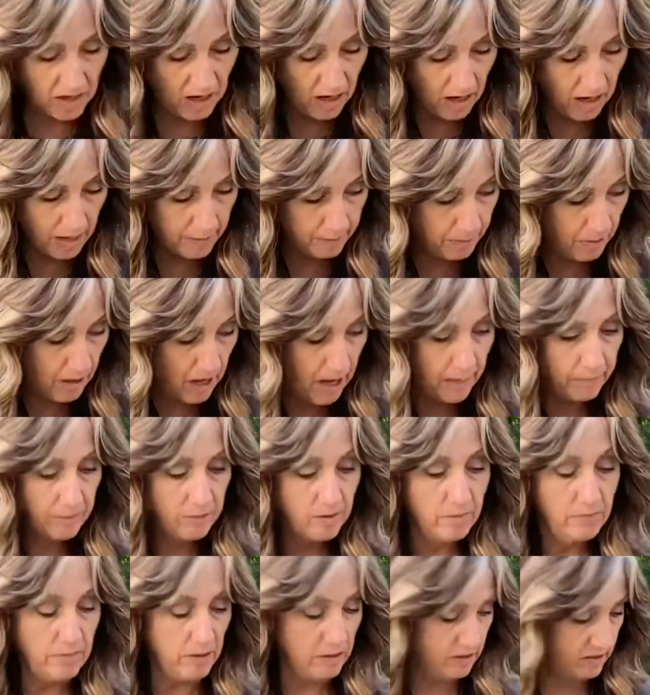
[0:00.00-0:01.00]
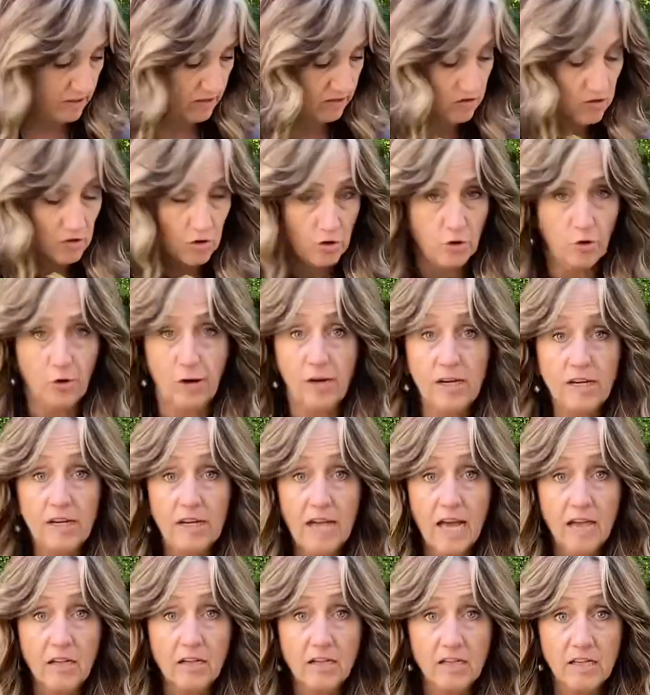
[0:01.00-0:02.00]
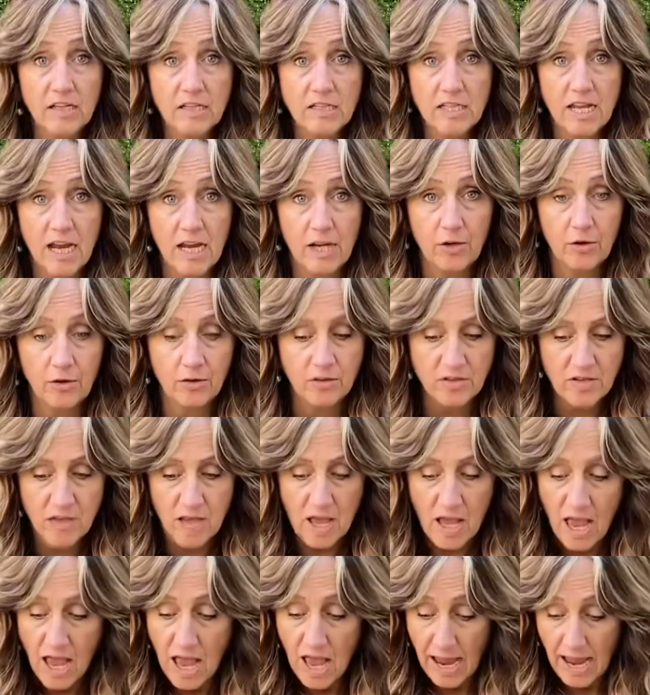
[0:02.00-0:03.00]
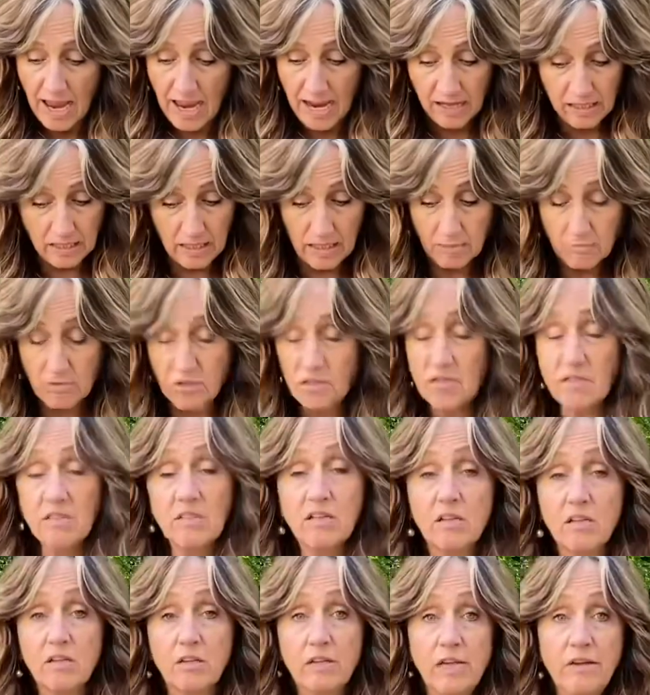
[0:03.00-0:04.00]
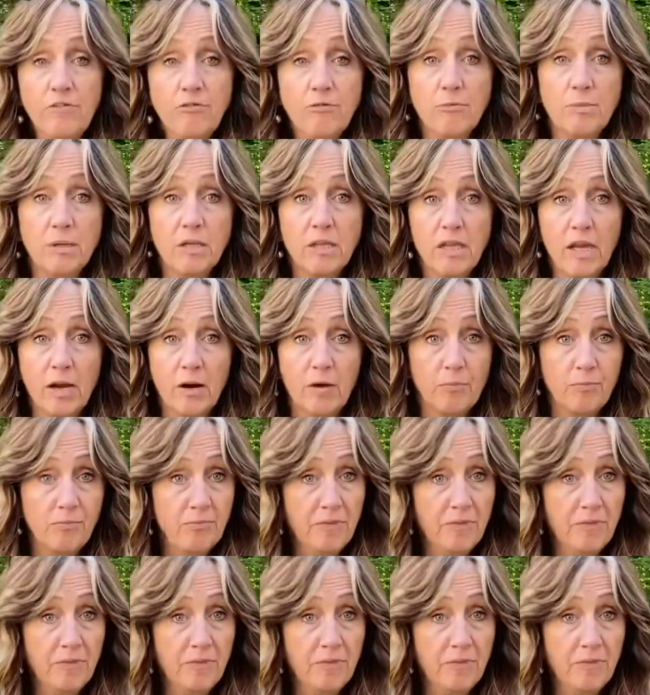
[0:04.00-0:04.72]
I popped them in these trade gallon containers, and I'm just gonna leave them in there.